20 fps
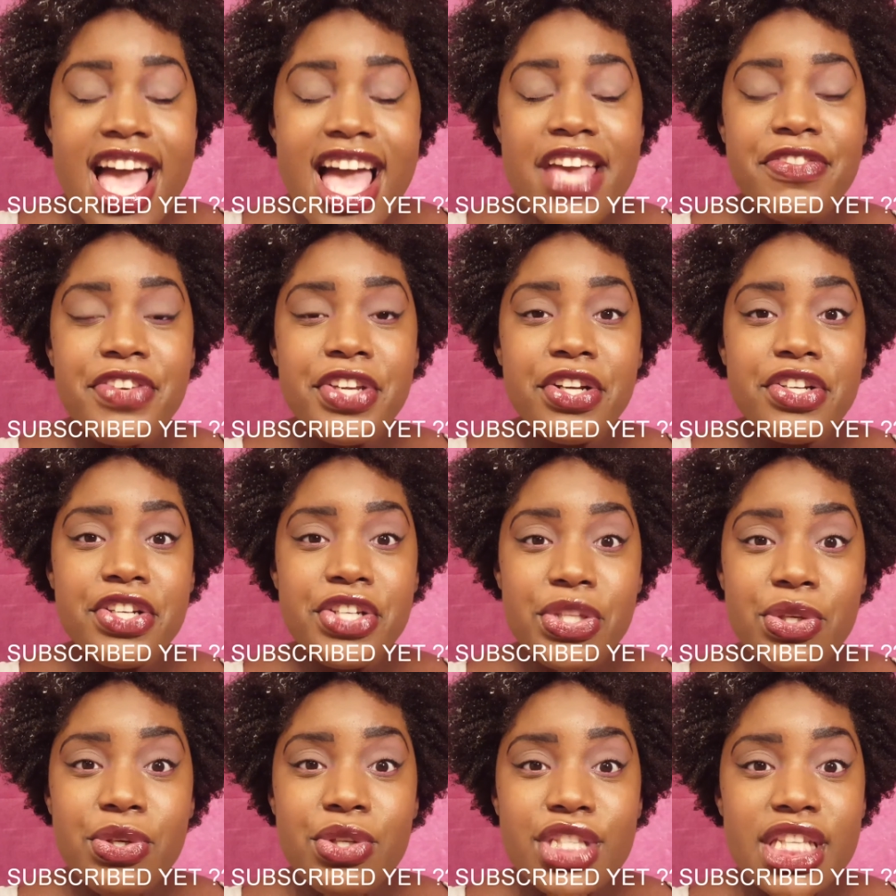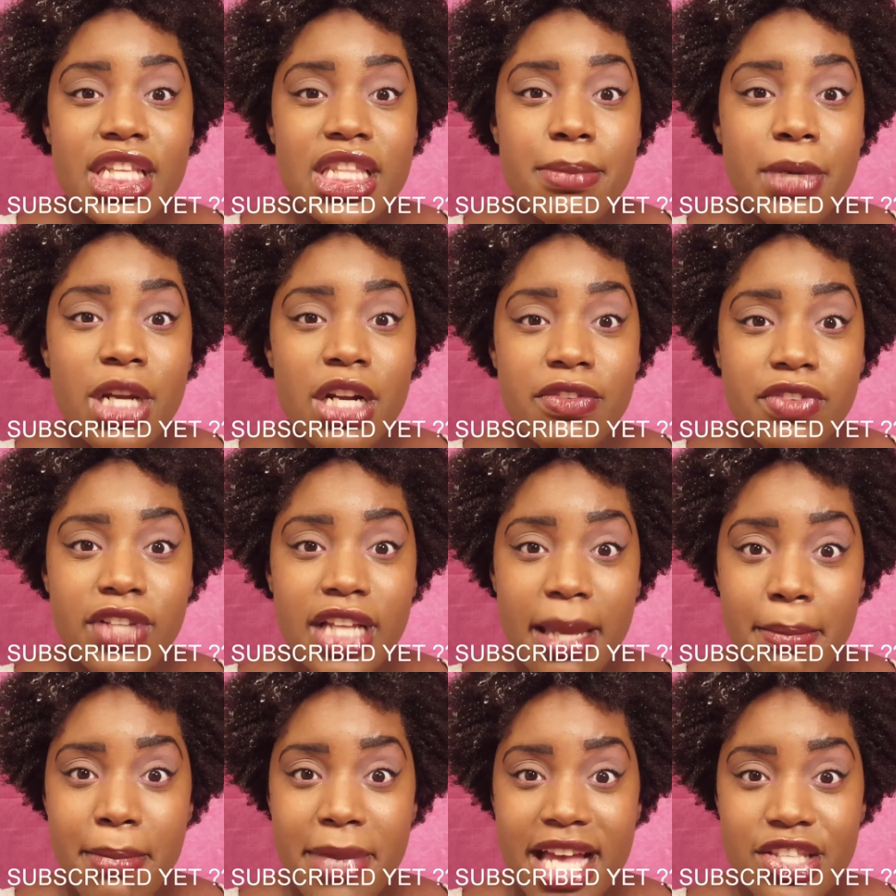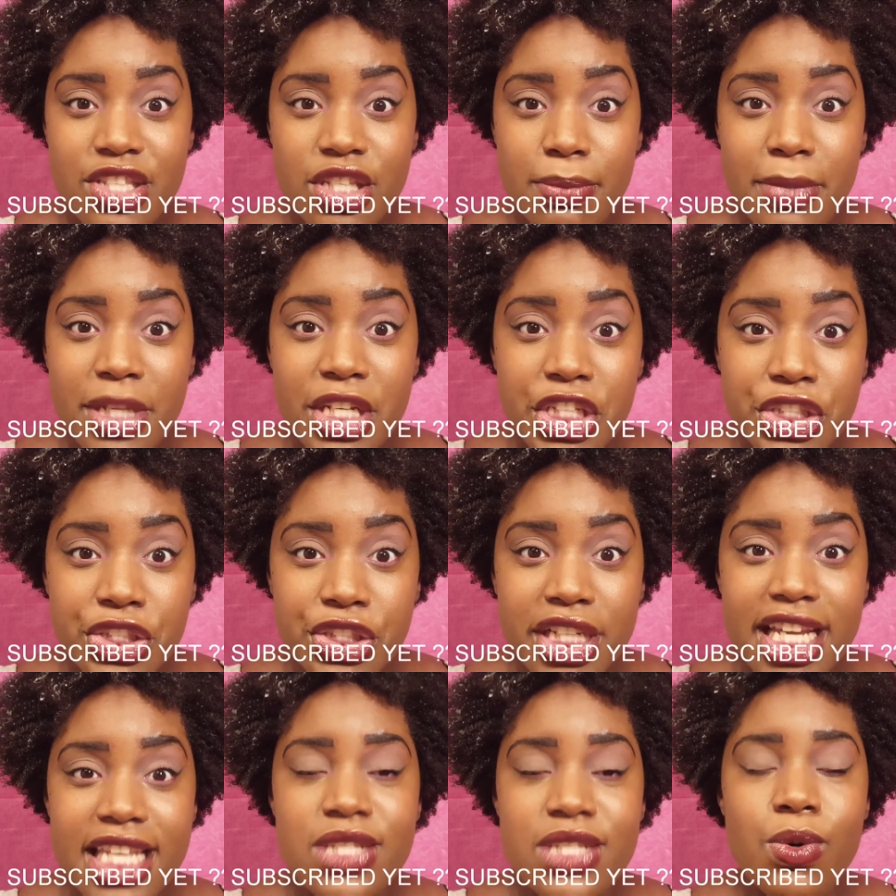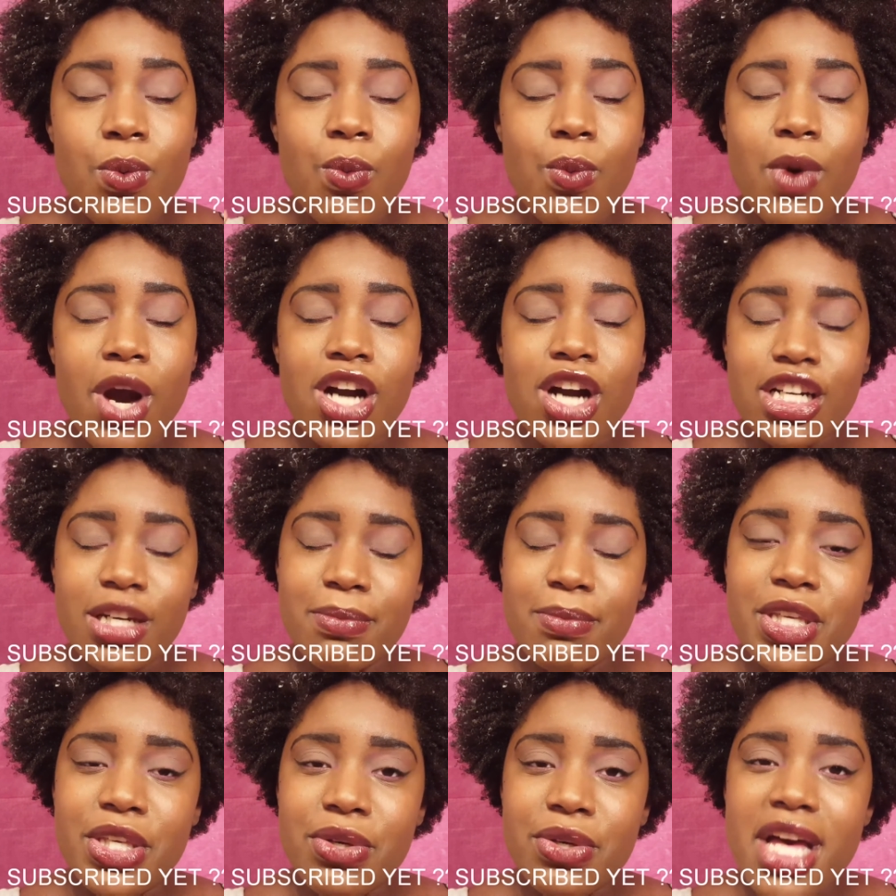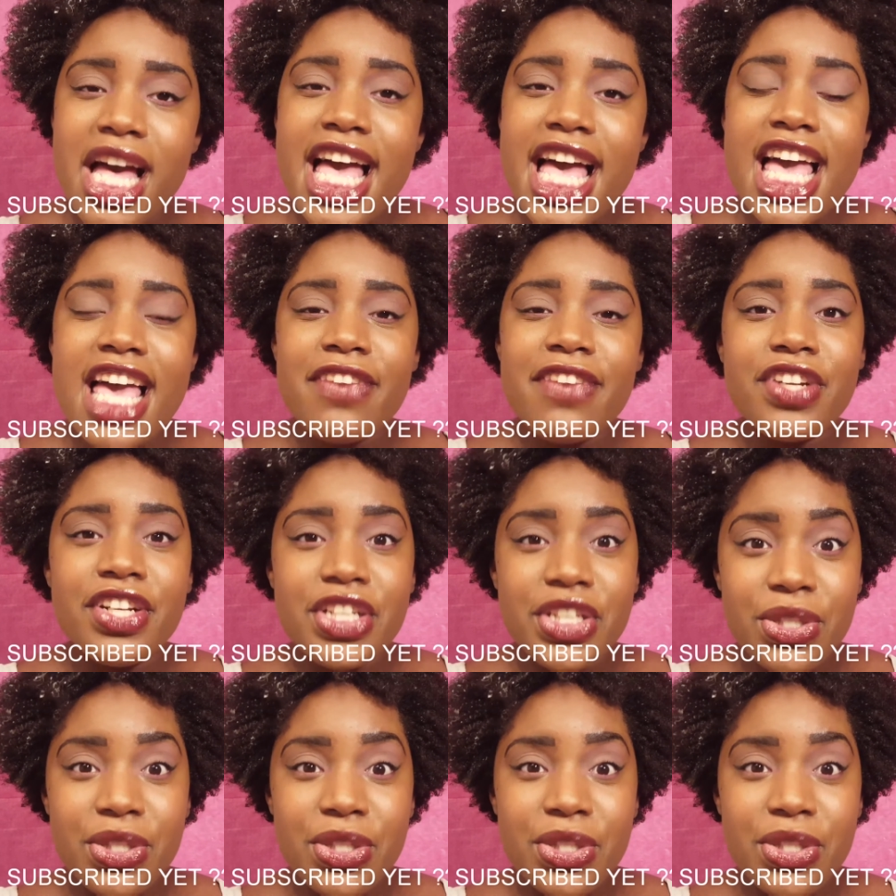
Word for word: If you're new to the Butterfly Ambassador Ministries, welcome you. If you're